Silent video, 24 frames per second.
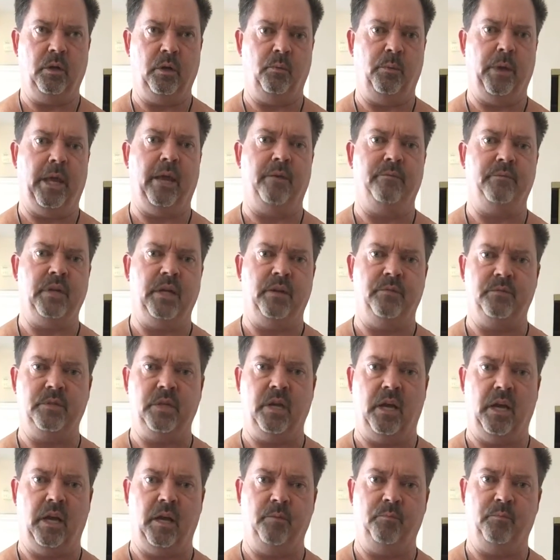We have to have
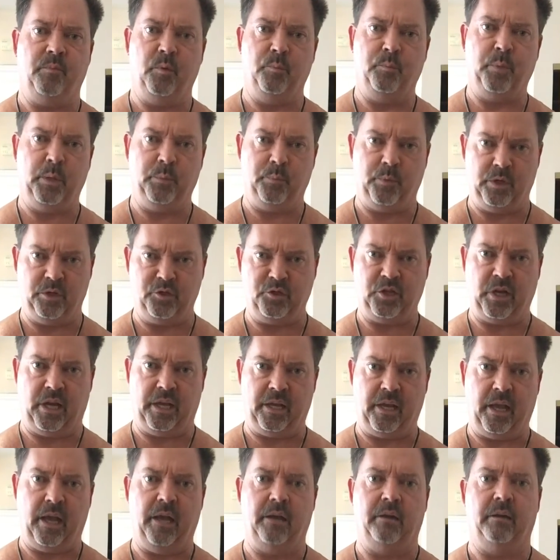time for people to
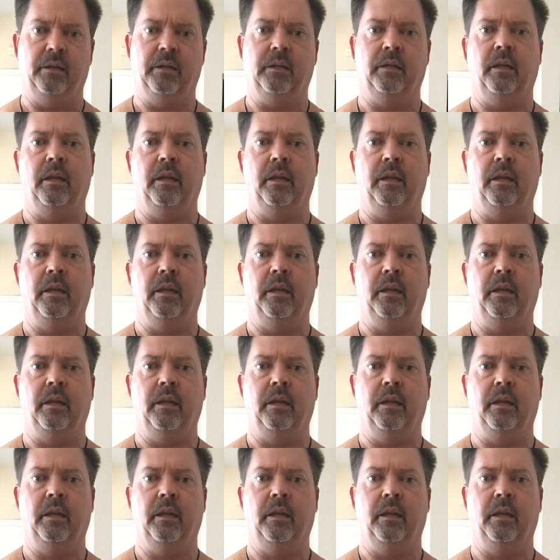check out at